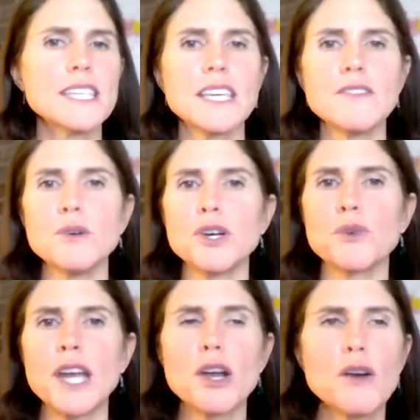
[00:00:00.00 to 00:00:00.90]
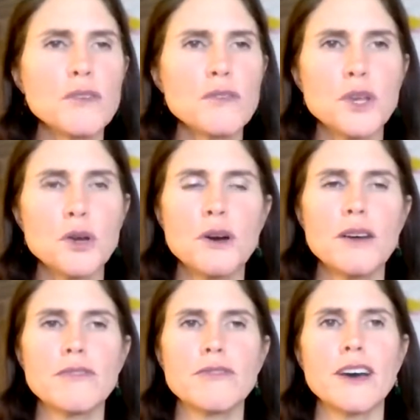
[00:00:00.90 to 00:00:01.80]
to give you a great overview
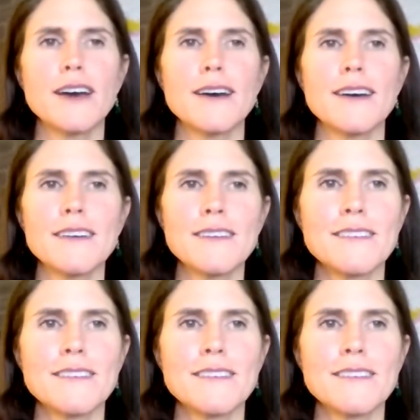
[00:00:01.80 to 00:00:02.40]
of uh,